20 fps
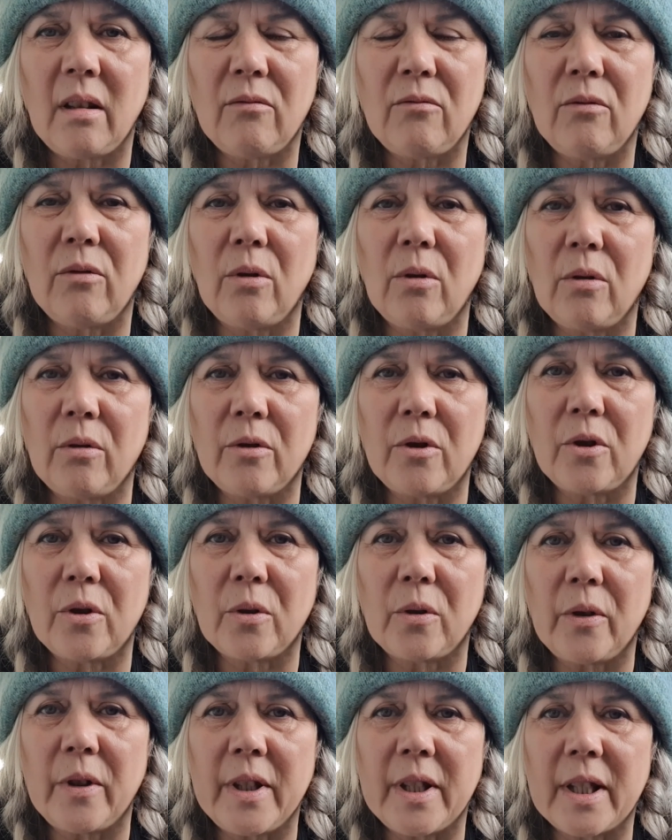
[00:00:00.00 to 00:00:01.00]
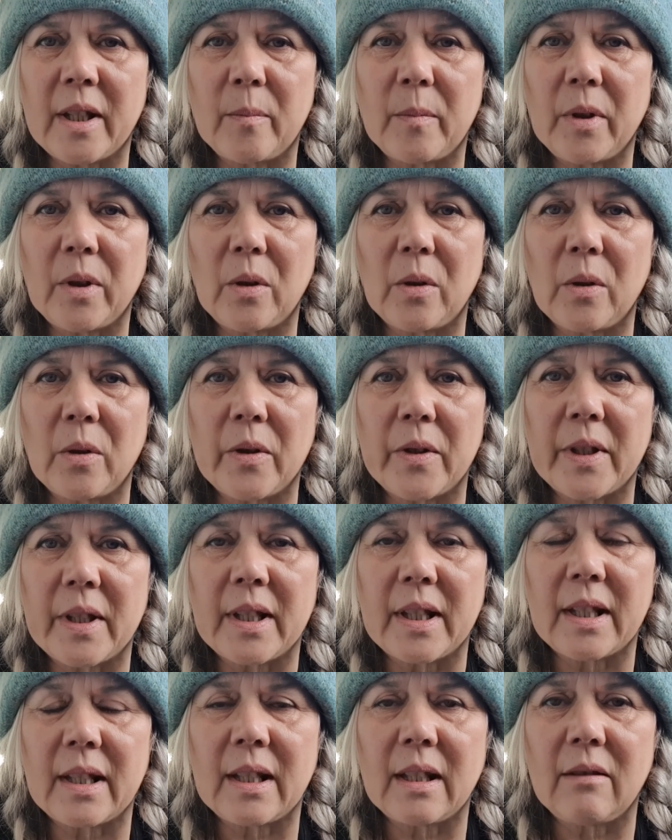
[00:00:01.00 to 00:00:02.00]
wrong choice because
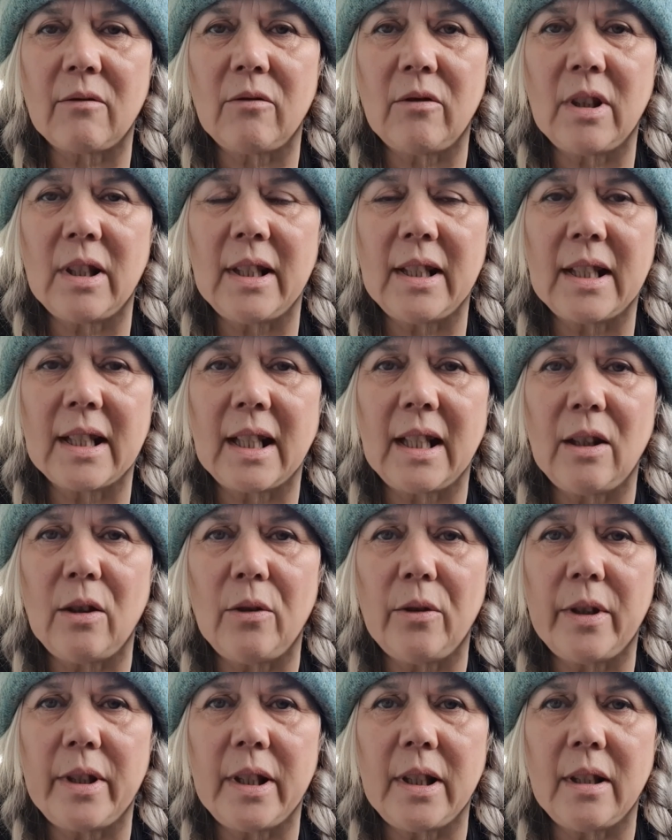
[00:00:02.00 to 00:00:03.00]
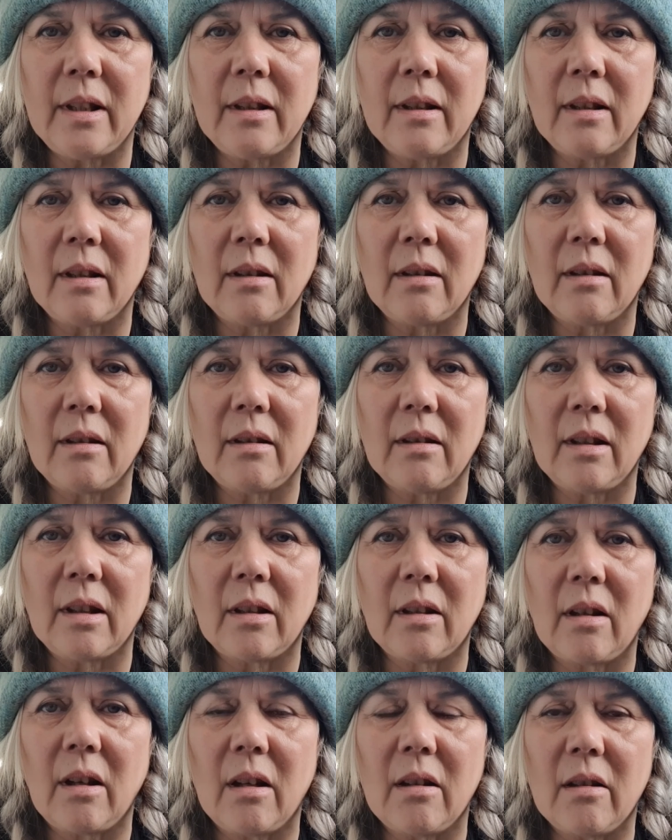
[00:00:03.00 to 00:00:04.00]
it's really diluted the
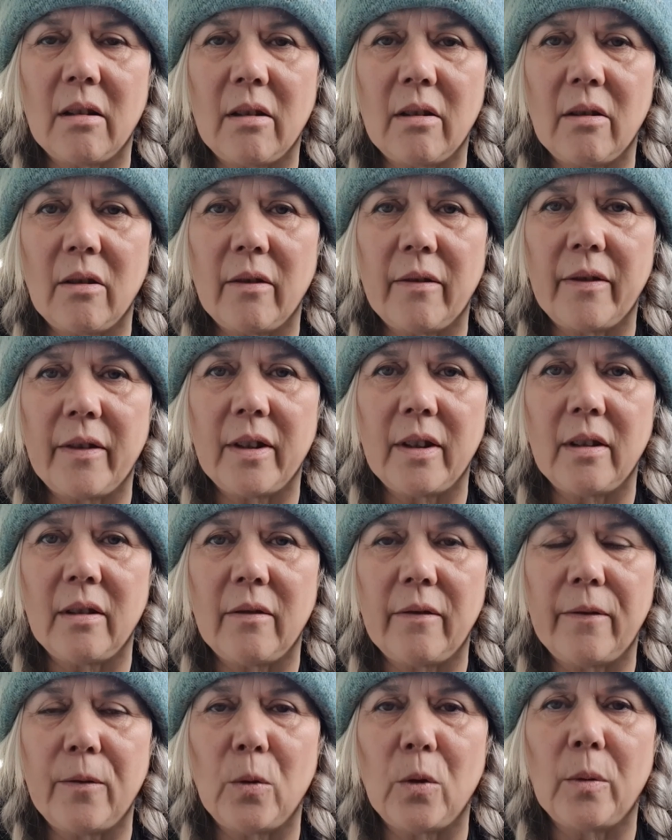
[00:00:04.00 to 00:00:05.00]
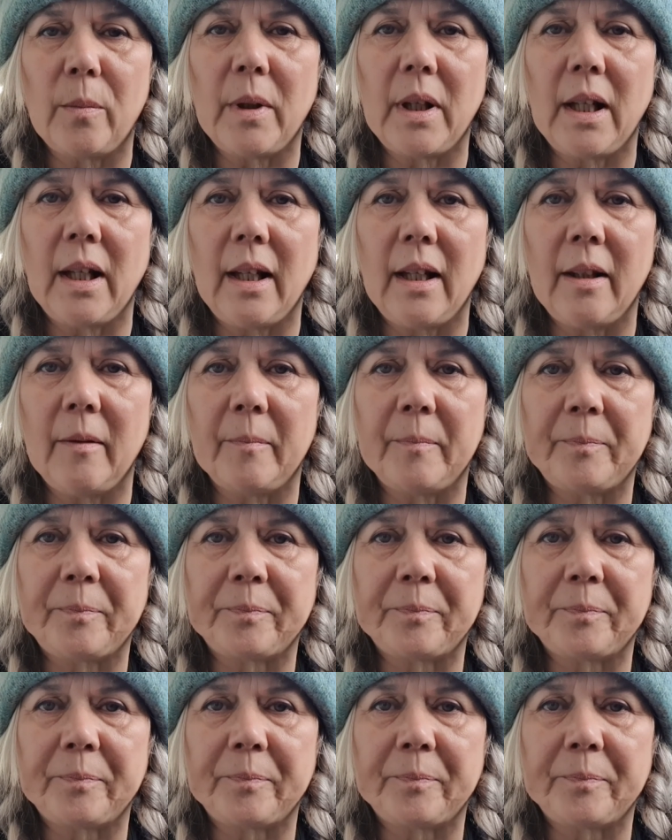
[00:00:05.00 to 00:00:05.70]
colour of the 4-ply.